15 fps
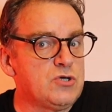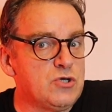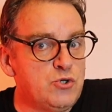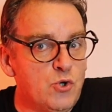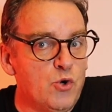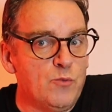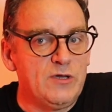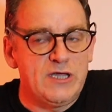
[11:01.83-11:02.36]
a
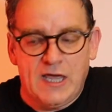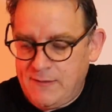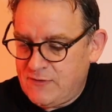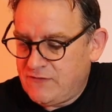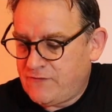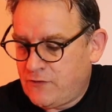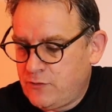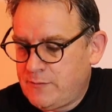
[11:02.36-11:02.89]
normal game
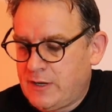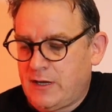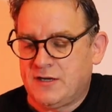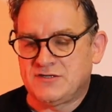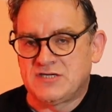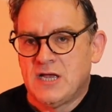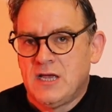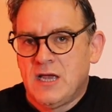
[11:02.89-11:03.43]
of On
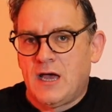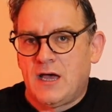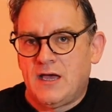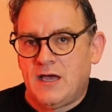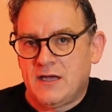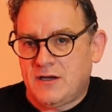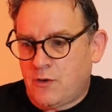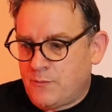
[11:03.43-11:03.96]
Mars.
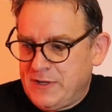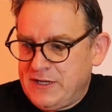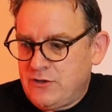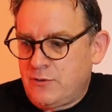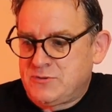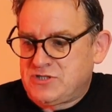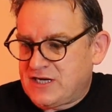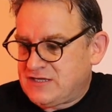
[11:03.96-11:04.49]
Complete
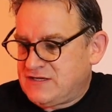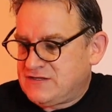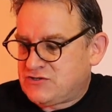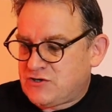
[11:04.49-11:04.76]
your objectives,